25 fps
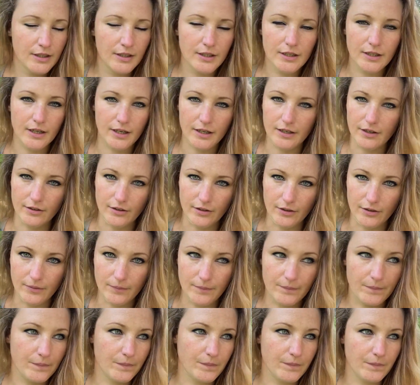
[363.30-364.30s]
I don't know.
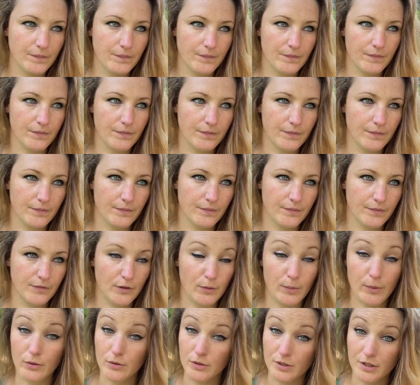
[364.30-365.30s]
To
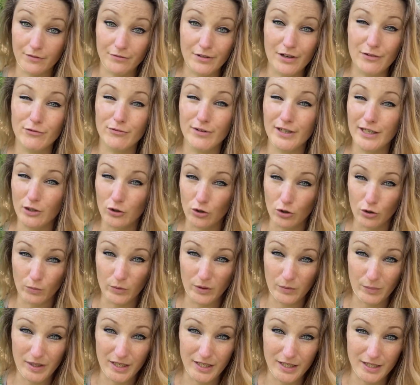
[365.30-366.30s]
be honest, I've never really got on
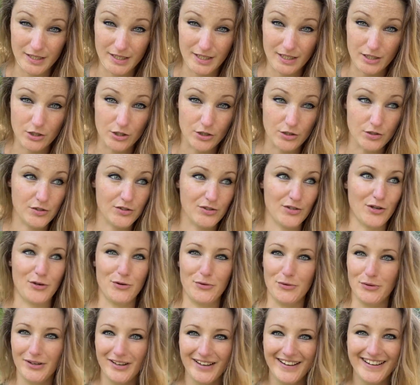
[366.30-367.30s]
with PE teachers, so
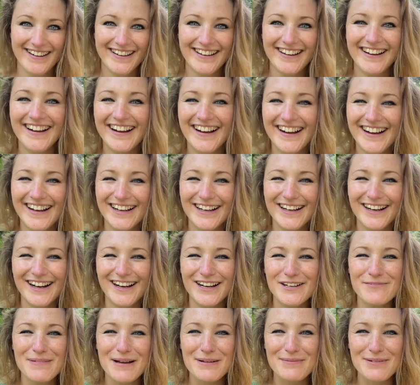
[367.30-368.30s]

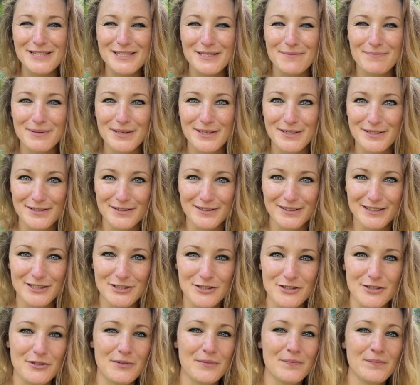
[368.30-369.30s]
maybe it's a personal
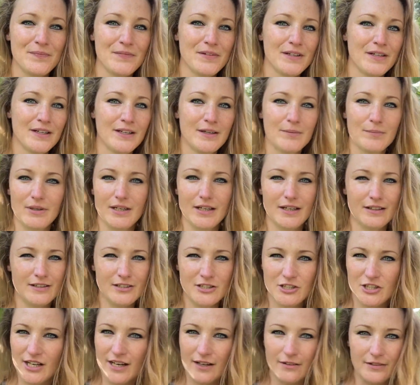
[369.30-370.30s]
issue. But yeah, the
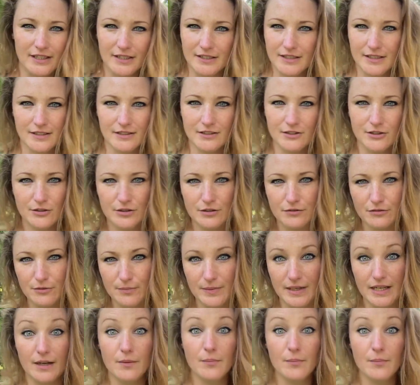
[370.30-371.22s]
shouting doesn't do it for me.